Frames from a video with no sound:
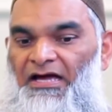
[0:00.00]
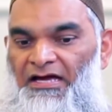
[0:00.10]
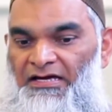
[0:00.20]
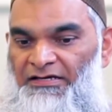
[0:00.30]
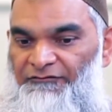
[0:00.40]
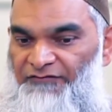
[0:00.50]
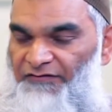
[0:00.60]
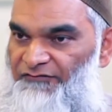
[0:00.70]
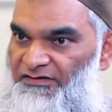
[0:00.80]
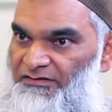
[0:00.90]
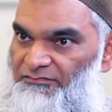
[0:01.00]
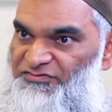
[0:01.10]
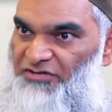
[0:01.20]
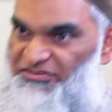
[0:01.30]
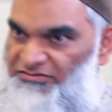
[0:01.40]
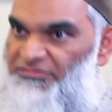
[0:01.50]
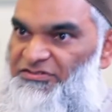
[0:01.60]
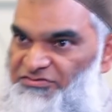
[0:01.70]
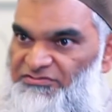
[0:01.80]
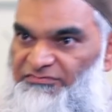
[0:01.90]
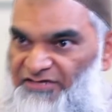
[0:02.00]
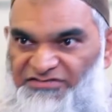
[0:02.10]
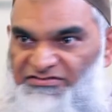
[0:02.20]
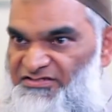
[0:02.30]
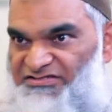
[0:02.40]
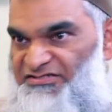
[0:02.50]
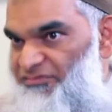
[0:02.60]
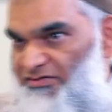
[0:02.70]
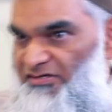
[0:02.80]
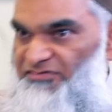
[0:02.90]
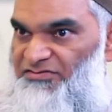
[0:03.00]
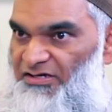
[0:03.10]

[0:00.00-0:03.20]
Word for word: Uh, if, if he chalks out a new direction, he says, okay,